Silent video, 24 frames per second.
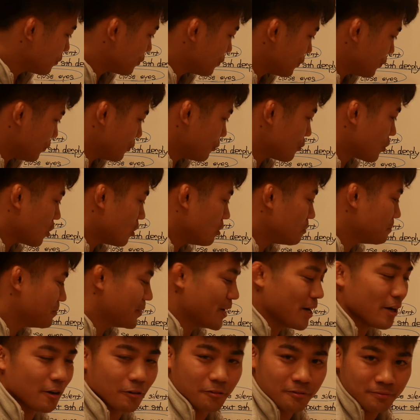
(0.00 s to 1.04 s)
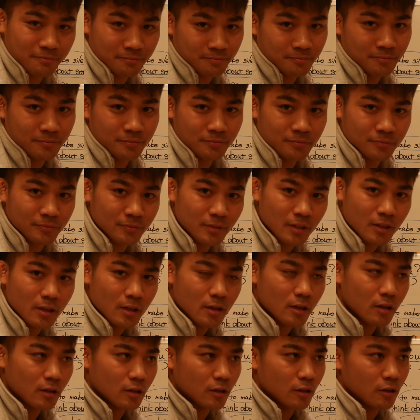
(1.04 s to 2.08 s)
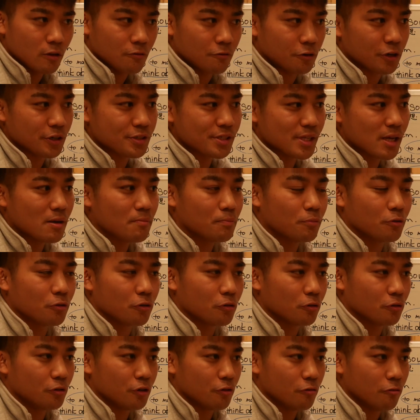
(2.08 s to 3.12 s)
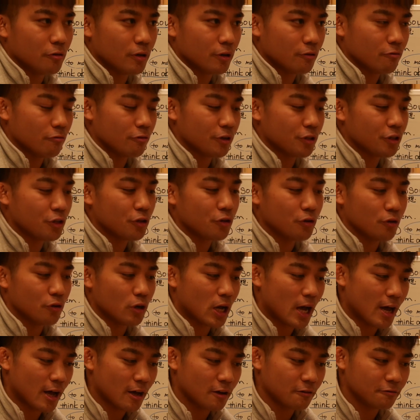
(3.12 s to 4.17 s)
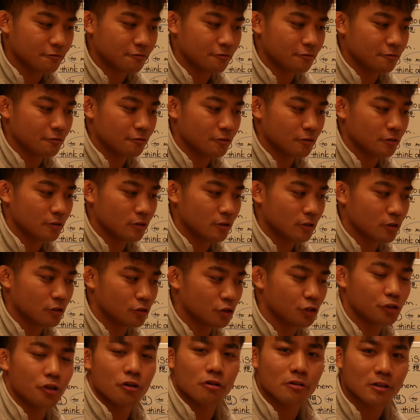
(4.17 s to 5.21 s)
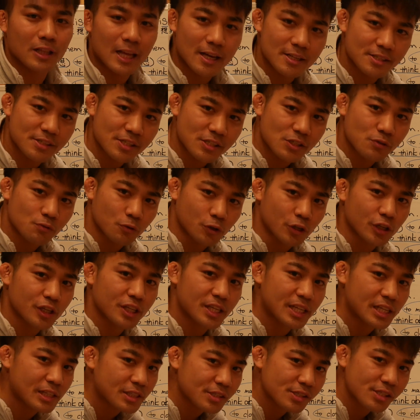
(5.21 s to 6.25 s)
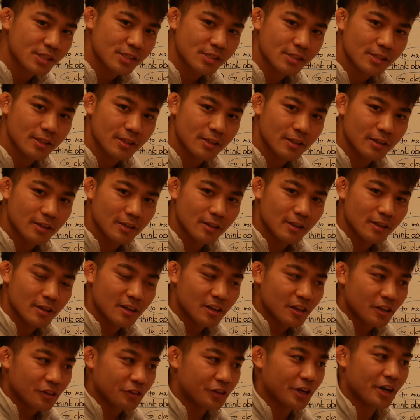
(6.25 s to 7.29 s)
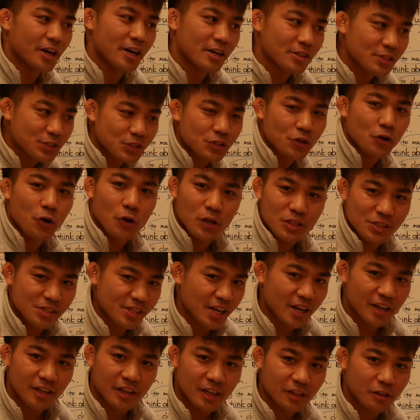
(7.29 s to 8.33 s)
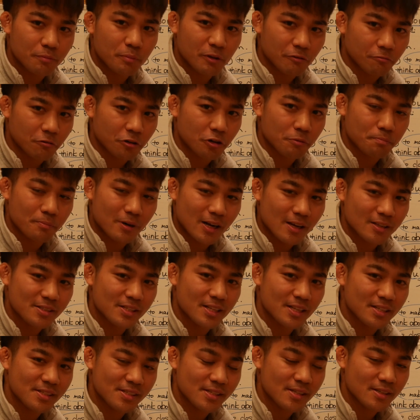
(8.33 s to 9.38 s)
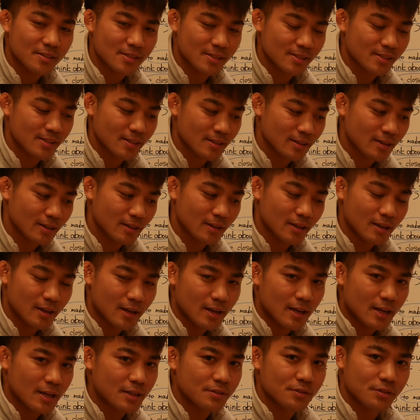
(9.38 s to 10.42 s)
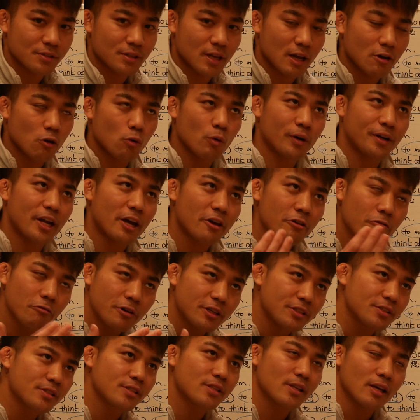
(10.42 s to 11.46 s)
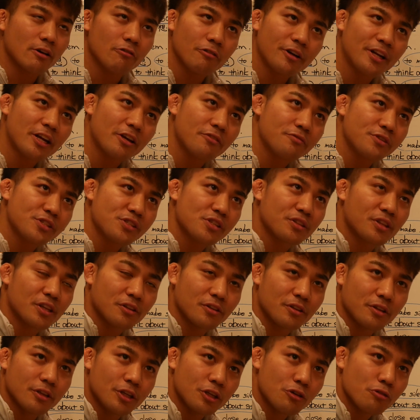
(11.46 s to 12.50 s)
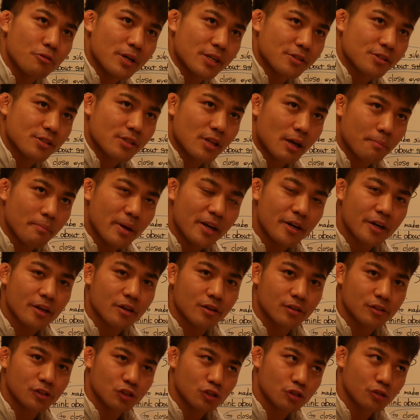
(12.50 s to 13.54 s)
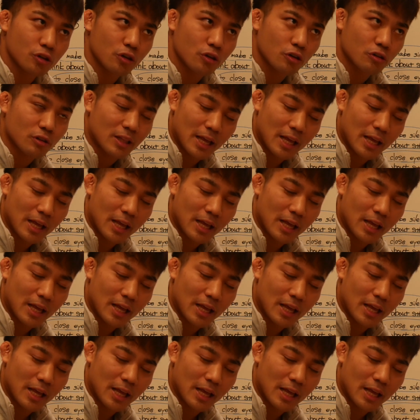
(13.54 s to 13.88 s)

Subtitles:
to calm down. For example, when you have judo classes for kids, they are so excited before practices. And when I visited the US American Judo